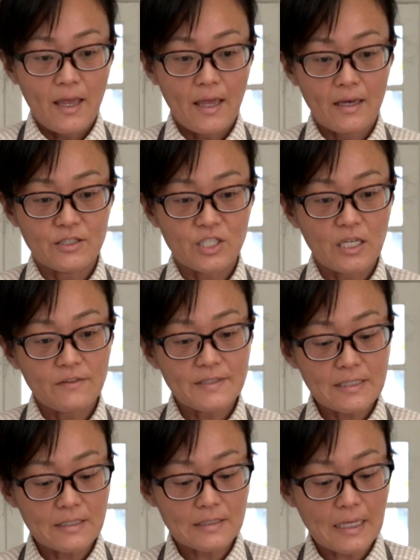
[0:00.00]
and
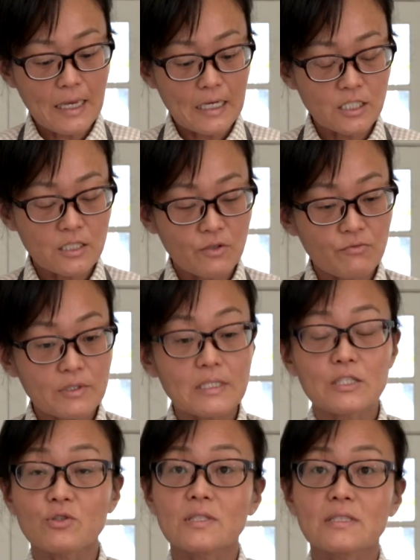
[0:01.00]
JFC is actually a really
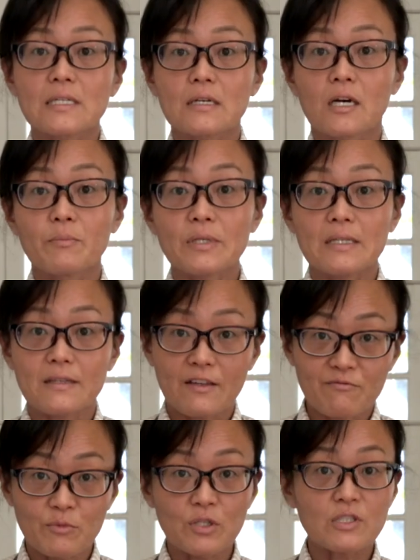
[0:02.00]
interesting company.
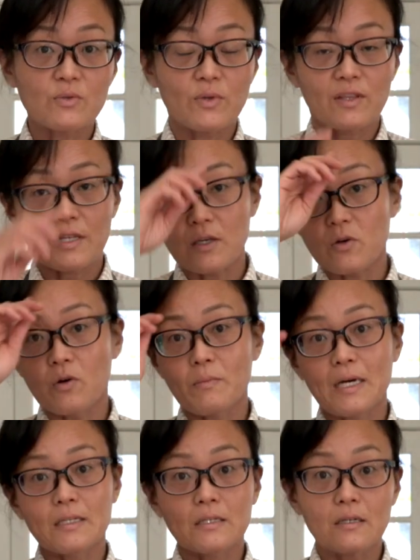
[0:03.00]
They've merged with
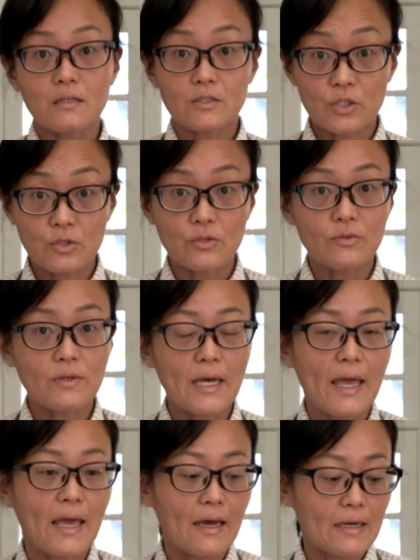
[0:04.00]
Kikkoman too,
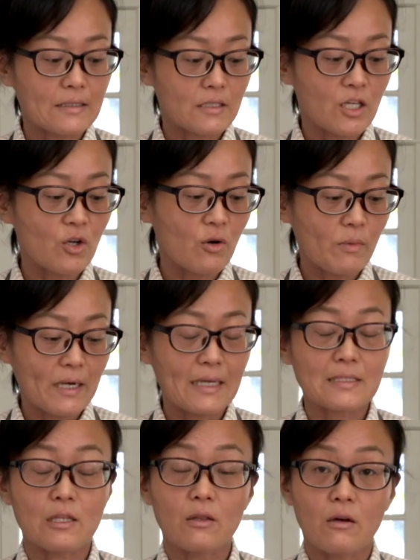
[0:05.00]
and Kikkoman
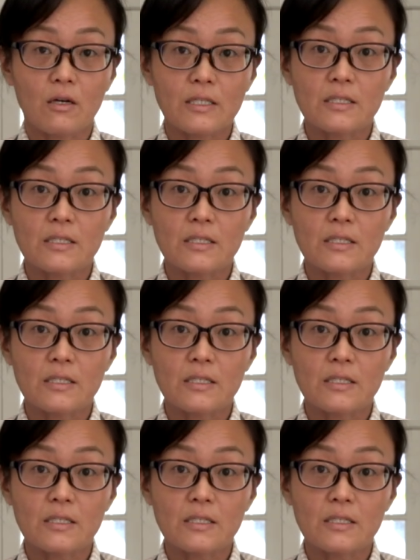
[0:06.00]
has a long